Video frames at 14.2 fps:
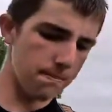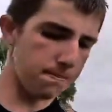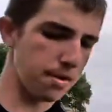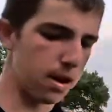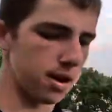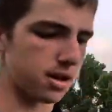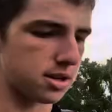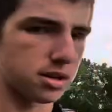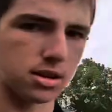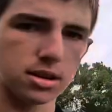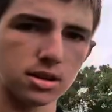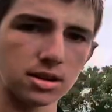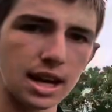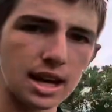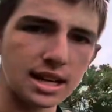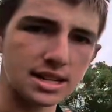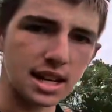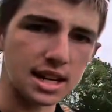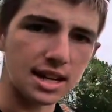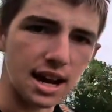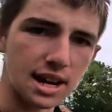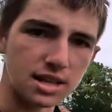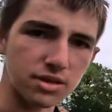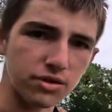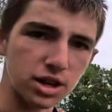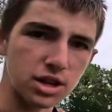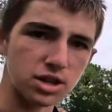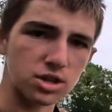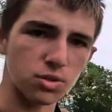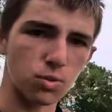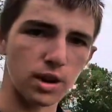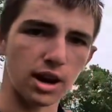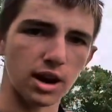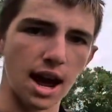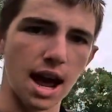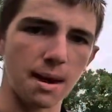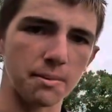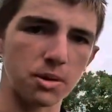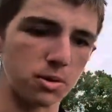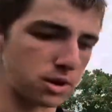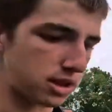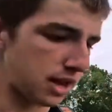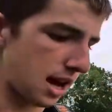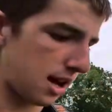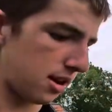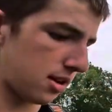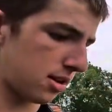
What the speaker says: But that is a nice fish. We are happy with that.